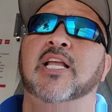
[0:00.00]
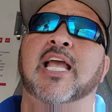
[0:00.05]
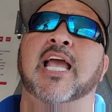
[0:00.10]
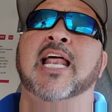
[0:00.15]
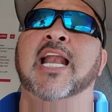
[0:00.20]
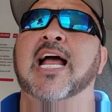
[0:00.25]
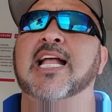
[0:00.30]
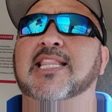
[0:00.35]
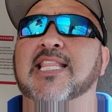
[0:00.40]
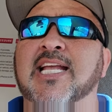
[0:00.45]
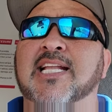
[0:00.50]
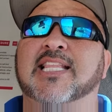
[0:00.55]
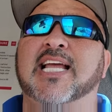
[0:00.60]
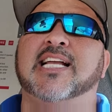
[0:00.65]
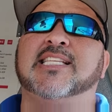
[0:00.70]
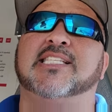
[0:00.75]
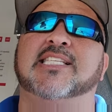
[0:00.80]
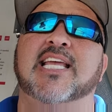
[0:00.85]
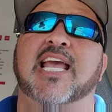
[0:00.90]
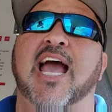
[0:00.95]
And I think
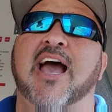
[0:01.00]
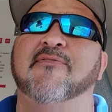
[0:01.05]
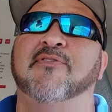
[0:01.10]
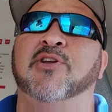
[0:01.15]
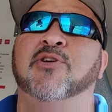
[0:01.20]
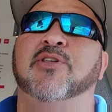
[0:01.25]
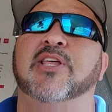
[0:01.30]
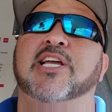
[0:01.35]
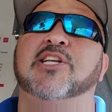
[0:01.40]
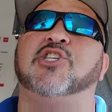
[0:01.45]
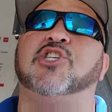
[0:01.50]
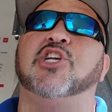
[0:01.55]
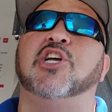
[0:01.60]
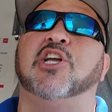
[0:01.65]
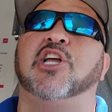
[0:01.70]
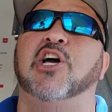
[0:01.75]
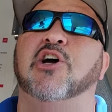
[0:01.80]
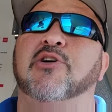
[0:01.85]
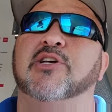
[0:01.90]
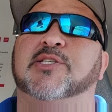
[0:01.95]
that's the avenue they
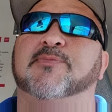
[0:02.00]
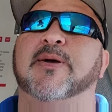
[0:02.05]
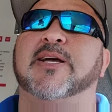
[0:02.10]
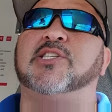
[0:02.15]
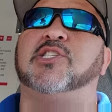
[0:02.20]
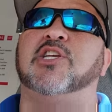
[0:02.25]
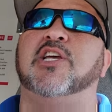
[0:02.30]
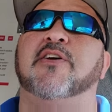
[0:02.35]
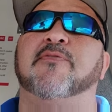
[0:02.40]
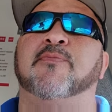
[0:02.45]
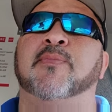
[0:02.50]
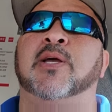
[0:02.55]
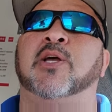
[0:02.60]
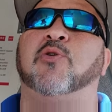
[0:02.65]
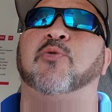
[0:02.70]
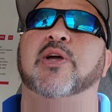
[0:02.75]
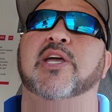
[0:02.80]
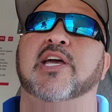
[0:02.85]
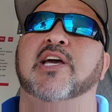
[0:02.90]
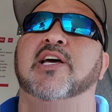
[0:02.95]
should go, especially if
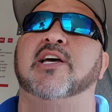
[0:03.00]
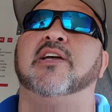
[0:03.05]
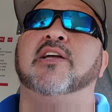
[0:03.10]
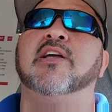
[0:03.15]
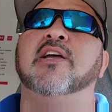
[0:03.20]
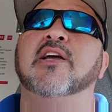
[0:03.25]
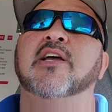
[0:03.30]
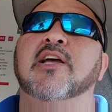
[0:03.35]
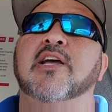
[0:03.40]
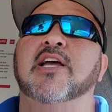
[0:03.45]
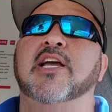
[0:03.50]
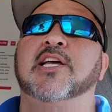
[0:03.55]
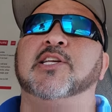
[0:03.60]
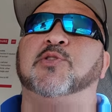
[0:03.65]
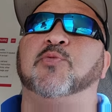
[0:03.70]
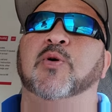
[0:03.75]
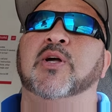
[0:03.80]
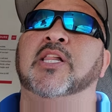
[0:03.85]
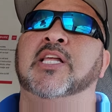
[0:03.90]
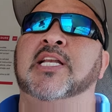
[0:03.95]
Munguia
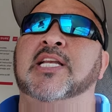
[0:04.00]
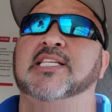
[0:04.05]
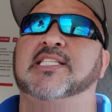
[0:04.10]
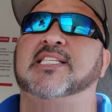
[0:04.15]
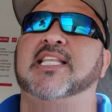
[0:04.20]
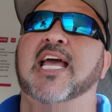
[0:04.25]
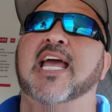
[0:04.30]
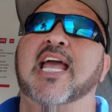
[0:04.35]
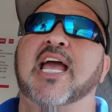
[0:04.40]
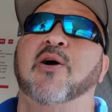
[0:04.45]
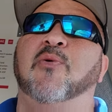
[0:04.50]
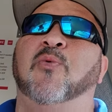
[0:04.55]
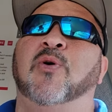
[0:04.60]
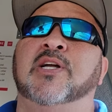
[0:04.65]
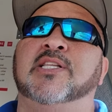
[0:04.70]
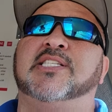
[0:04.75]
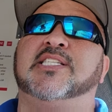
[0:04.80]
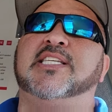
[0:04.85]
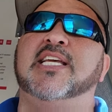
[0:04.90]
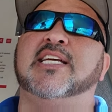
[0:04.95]
is willing to stay at
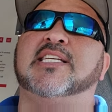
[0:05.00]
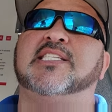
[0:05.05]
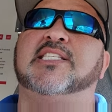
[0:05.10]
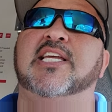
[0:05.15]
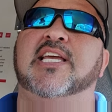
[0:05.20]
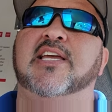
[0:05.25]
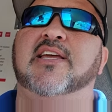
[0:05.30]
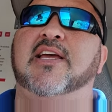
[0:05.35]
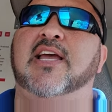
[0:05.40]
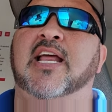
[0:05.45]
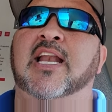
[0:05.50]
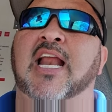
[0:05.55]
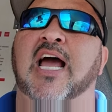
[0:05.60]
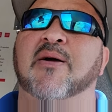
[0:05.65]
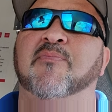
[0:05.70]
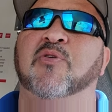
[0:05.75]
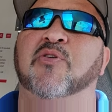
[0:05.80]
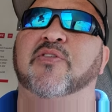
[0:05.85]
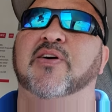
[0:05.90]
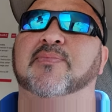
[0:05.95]
160 and
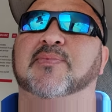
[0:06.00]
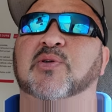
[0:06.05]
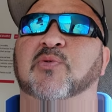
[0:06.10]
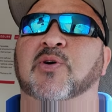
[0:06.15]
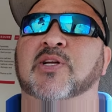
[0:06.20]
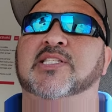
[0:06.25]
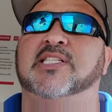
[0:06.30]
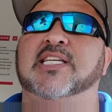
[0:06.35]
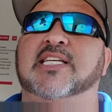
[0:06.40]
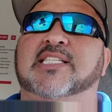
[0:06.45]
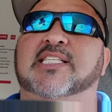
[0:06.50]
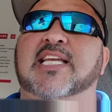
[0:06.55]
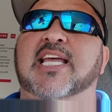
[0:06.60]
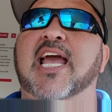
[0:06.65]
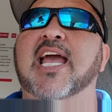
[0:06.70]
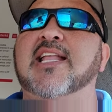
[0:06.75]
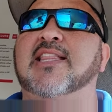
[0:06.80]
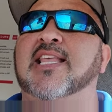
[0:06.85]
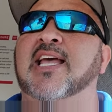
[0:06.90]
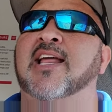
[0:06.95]
not move up to
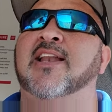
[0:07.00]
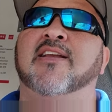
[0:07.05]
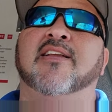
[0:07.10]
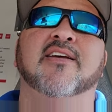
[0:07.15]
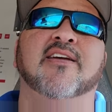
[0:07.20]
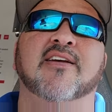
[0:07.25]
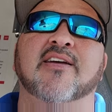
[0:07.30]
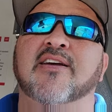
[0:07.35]
168, then,